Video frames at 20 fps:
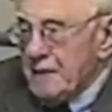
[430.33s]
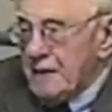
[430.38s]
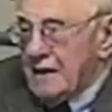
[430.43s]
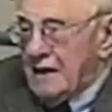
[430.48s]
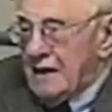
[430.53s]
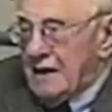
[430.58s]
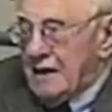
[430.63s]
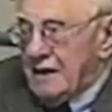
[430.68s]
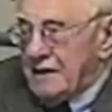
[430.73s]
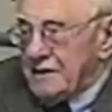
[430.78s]

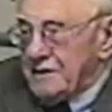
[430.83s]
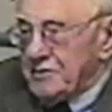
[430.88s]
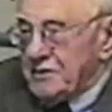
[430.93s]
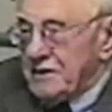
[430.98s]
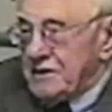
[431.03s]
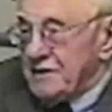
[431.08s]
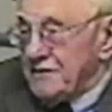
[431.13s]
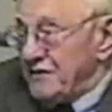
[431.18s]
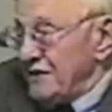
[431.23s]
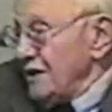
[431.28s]
And we
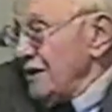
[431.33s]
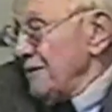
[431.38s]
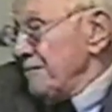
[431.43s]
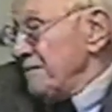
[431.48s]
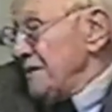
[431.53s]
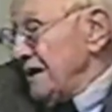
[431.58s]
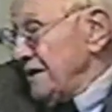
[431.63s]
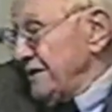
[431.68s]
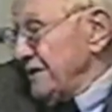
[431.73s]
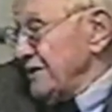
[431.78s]
developed
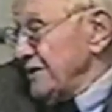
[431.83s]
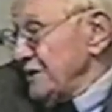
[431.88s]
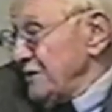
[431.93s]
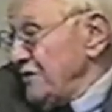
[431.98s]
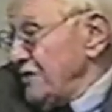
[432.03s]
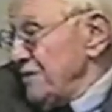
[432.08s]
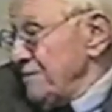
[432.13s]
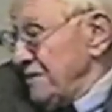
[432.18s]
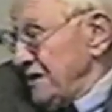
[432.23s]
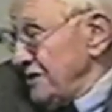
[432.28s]
methods
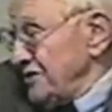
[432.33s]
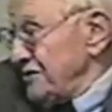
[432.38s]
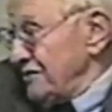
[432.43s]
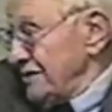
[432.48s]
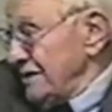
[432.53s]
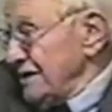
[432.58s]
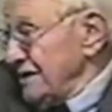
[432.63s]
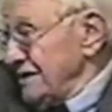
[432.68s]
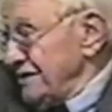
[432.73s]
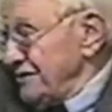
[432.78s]
for
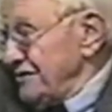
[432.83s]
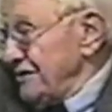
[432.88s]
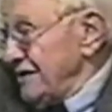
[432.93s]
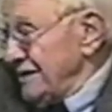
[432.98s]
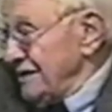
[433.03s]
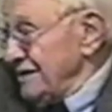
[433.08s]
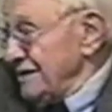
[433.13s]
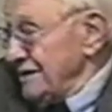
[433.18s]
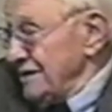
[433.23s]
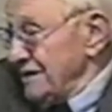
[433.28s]
measuring
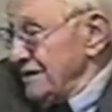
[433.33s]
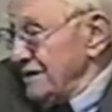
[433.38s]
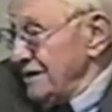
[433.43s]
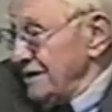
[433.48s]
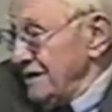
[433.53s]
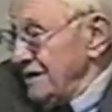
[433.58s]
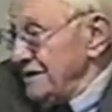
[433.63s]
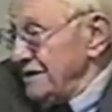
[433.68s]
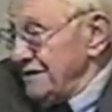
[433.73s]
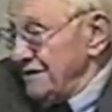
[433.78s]
adrenaline.
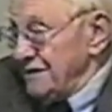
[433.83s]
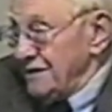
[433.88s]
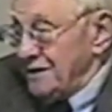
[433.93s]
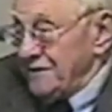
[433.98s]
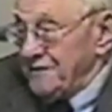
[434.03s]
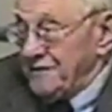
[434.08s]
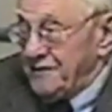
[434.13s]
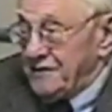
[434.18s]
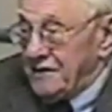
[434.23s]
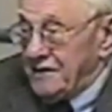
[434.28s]
He
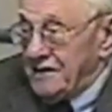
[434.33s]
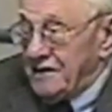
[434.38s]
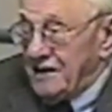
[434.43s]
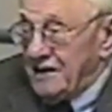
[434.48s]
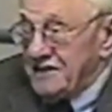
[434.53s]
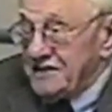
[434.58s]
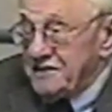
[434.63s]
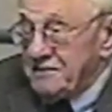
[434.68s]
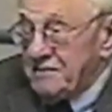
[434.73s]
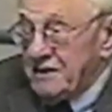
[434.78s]
developed very
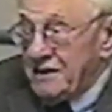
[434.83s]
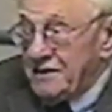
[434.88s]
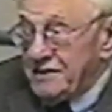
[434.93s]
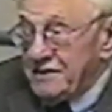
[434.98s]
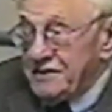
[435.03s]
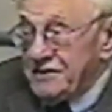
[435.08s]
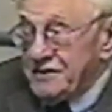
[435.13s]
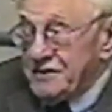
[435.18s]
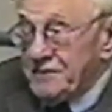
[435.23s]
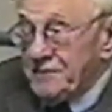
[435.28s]
nice
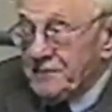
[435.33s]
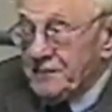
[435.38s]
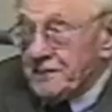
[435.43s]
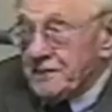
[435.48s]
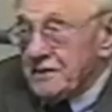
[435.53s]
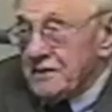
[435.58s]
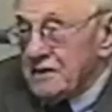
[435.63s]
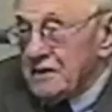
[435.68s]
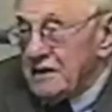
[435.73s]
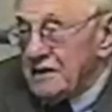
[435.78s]
methods.
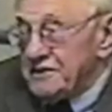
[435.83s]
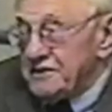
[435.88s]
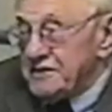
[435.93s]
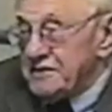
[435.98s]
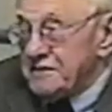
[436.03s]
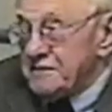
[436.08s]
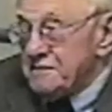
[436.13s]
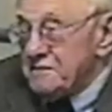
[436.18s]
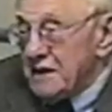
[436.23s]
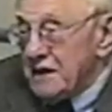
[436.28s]
Let's
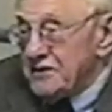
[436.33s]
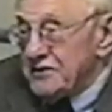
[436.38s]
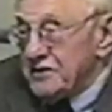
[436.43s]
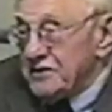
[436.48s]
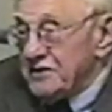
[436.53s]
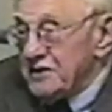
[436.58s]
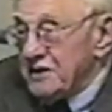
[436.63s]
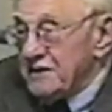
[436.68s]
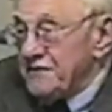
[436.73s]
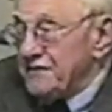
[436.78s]
measure
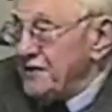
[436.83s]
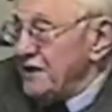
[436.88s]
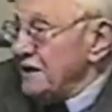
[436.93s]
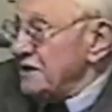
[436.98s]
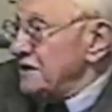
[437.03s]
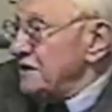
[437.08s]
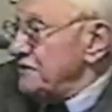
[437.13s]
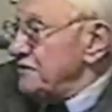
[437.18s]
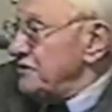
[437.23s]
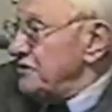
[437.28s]
the effect
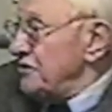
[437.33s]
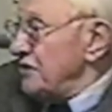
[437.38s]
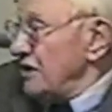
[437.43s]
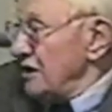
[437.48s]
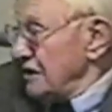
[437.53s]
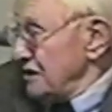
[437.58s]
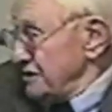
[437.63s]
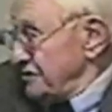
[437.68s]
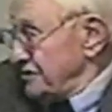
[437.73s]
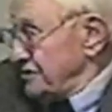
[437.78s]
of
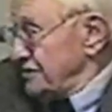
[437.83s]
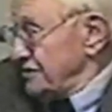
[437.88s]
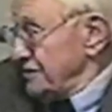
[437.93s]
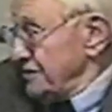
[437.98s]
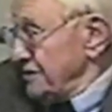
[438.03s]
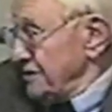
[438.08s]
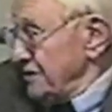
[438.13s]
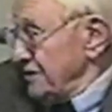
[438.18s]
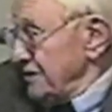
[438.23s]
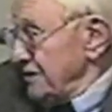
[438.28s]
drugs
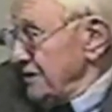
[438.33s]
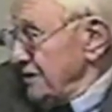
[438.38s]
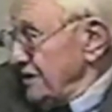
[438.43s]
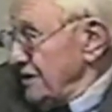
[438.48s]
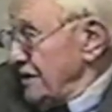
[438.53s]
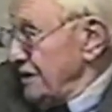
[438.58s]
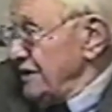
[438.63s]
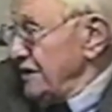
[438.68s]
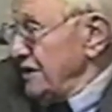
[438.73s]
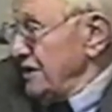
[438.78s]

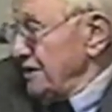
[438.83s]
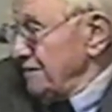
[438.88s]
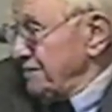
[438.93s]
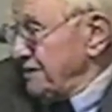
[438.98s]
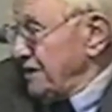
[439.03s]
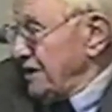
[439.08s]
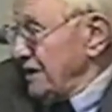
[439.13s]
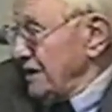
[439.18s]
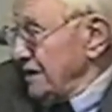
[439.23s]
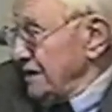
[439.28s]
on the
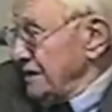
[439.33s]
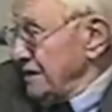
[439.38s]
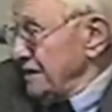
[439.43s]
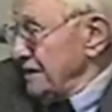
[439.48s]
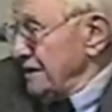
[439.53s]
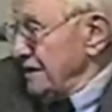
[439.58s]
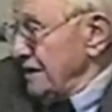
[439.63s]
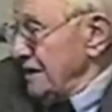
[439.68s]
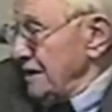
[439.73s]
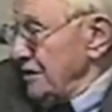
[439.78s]
uptake.
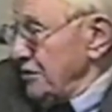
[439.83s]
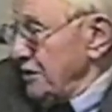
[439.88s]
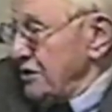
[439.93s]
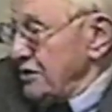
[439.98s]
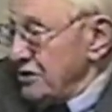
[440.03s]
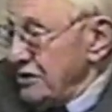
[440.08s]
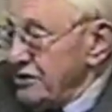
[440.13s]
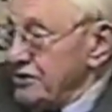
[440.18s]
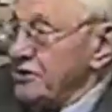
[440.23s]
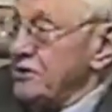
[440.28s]
We
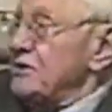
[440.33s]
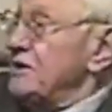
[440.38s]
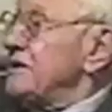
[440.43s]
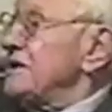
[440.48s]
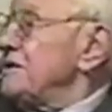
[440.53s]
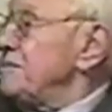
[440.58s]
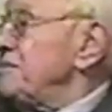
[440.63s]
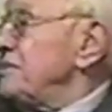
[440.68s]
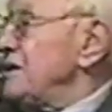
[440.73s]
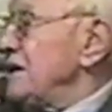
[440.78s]
couldn't do it in the
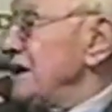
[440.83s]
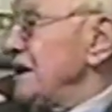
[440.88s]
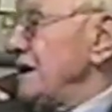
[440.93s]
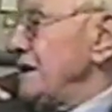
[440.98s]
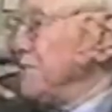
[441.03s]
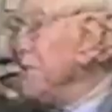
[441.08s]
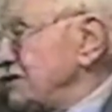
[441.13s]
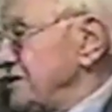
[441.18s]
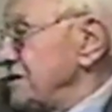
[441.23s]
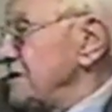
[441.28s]

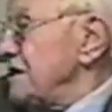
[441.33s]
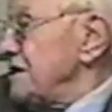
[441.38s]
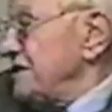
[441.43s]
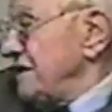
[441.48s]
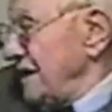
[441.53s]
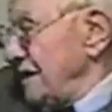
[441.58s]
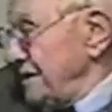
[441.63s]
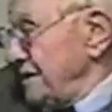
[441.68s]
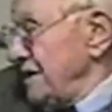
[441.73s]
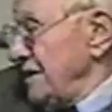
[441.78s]
brain at
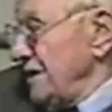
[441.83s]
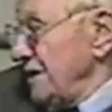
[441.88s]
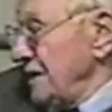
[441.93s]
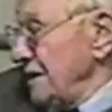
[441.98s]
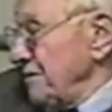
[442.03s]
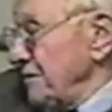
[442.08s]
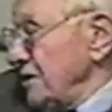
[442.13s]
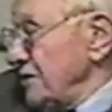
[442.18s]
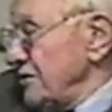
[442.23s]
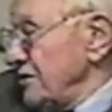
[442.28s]
that time
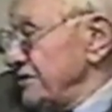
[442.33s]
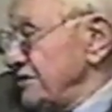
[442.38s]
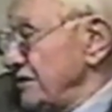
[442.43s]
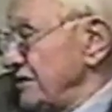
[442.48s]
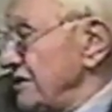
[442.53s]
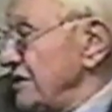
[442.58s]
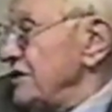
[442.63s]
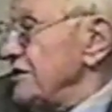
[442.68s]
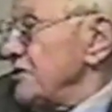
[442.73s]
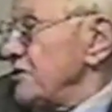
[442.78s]
because it
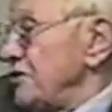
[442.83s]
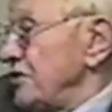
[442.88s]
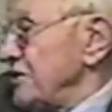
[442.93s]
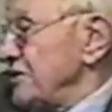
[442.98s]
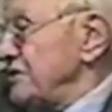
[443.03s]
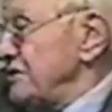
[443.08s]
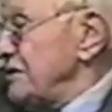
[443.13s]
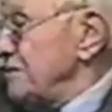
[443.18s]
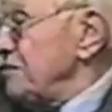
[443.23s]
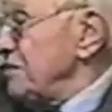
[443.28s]
didn't cross
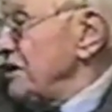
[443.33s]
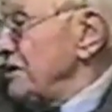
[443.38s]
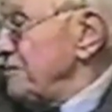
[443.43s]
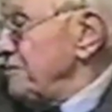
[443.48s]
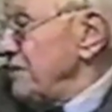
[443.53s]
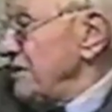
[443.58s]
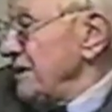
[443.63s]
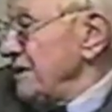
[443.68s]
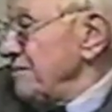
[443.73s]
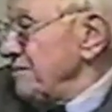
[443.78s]
the
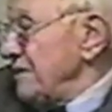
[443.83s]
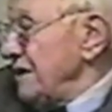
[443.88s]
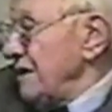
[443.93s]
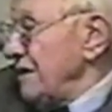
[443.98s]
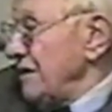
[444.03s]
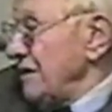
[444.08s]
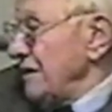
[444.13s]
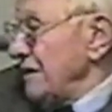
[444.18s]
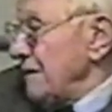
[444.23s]
blood-brain barrier.